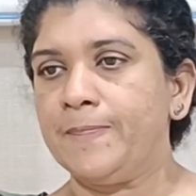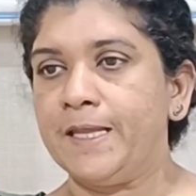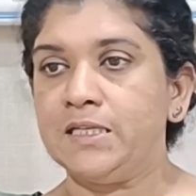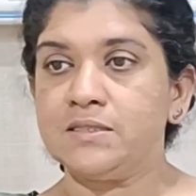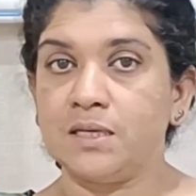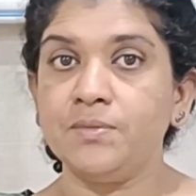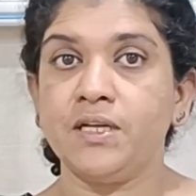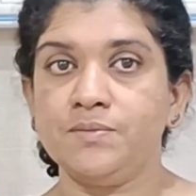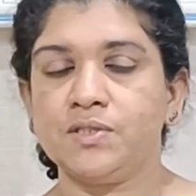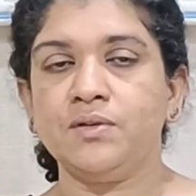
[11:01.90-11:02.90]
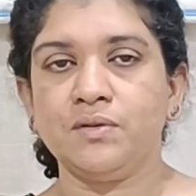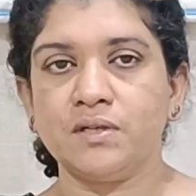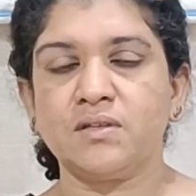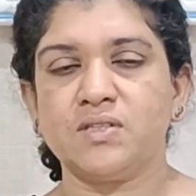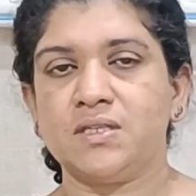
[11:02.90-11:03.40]
Then sometimes,
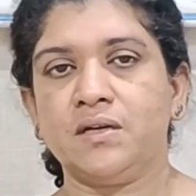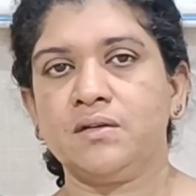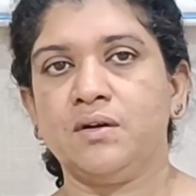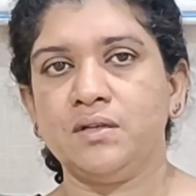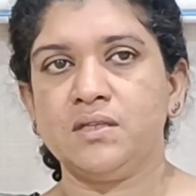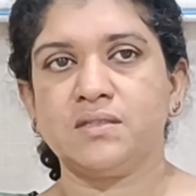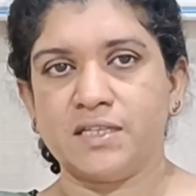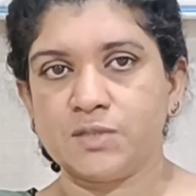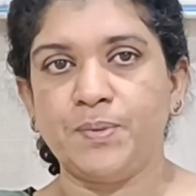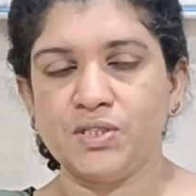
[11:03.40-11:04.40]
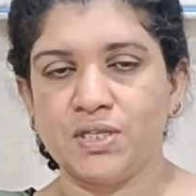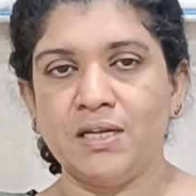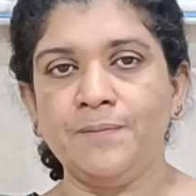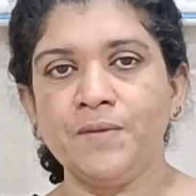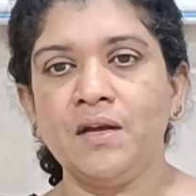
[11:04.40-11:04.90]
retrosternal goiters
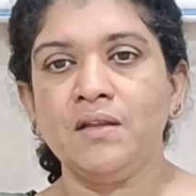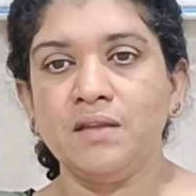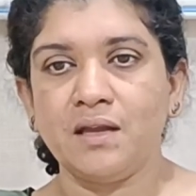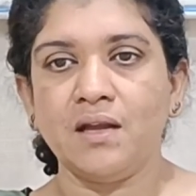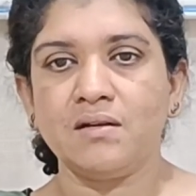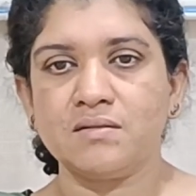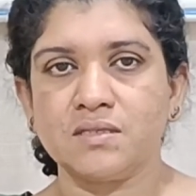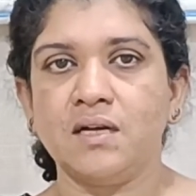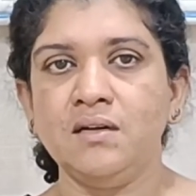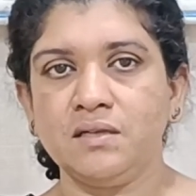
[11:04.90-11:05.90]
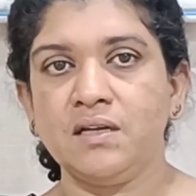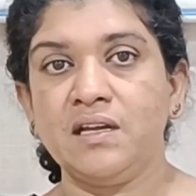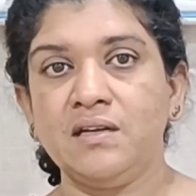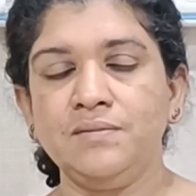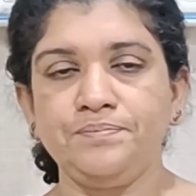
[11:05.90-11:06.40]
especially, they can result
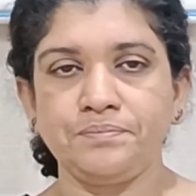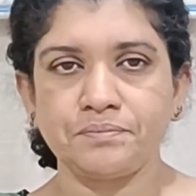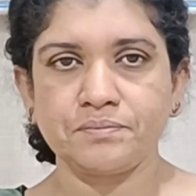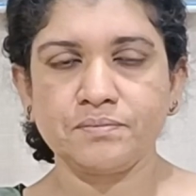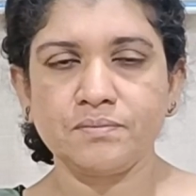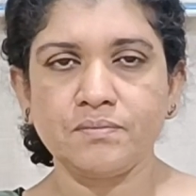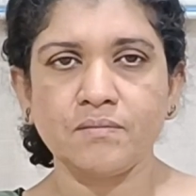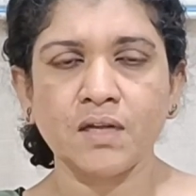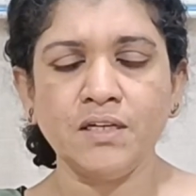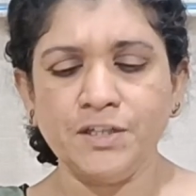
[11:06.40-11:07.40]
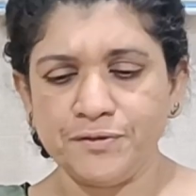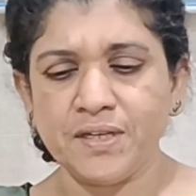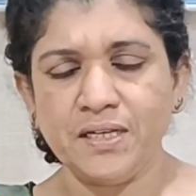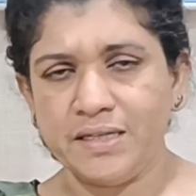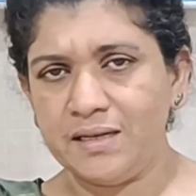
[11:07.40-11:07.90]
in
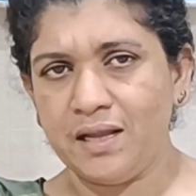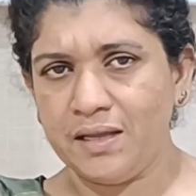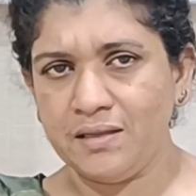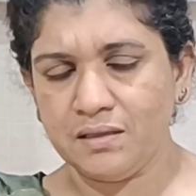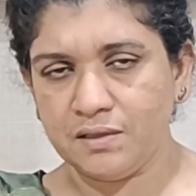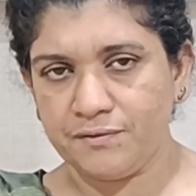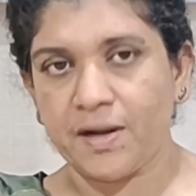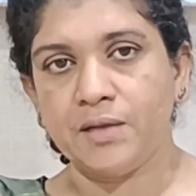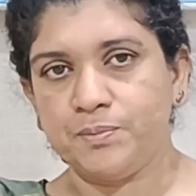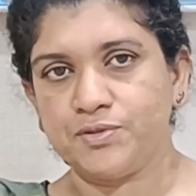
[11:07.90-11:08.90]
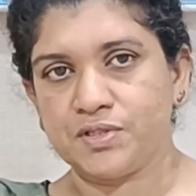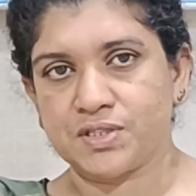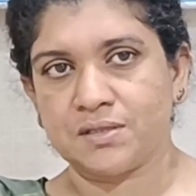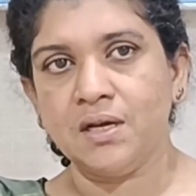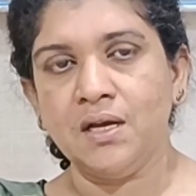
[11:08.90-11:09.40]
difficulty in lying in the flat
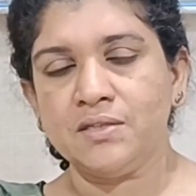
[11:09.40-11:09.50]
position.